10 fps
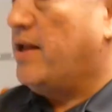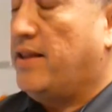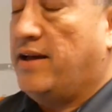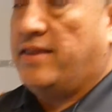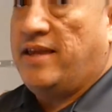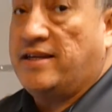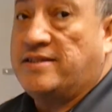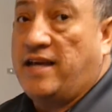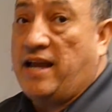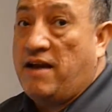of the things
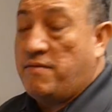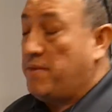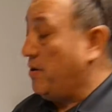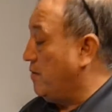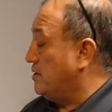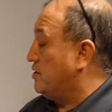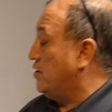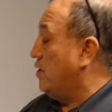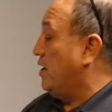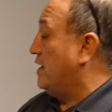that everybody wants to
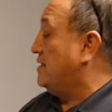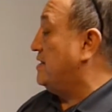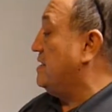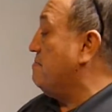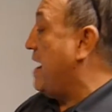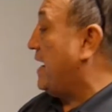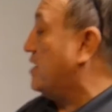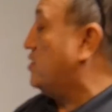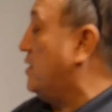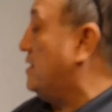know is the MAC
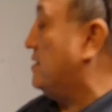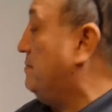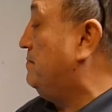address.